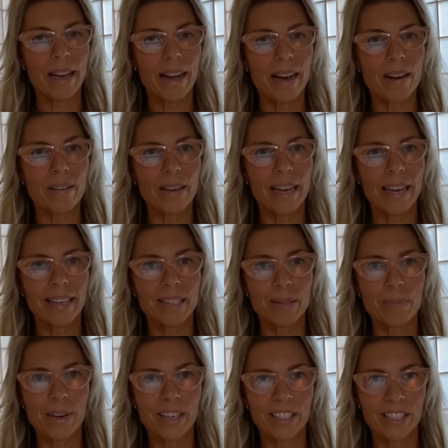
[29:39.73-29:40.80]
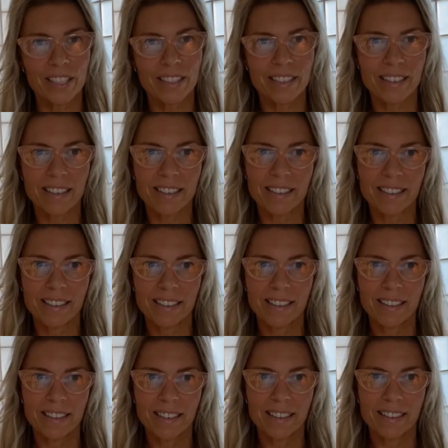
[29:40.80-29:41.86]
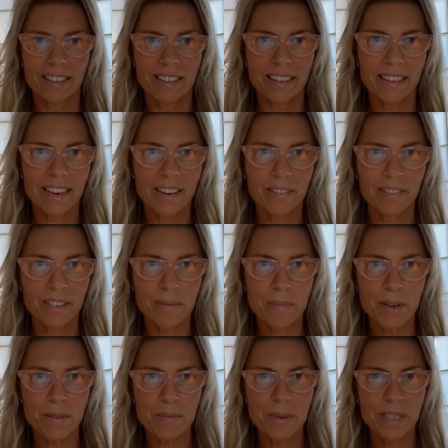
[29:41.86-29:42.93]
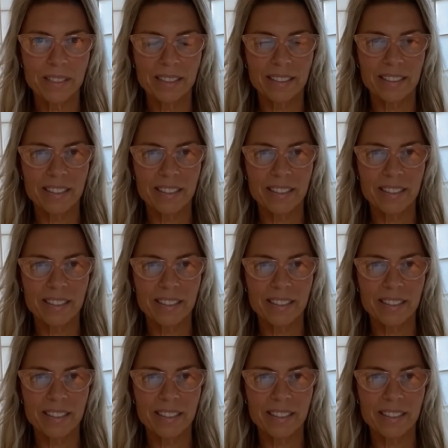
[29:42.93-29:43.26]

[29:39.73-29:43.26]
our expression in every moment.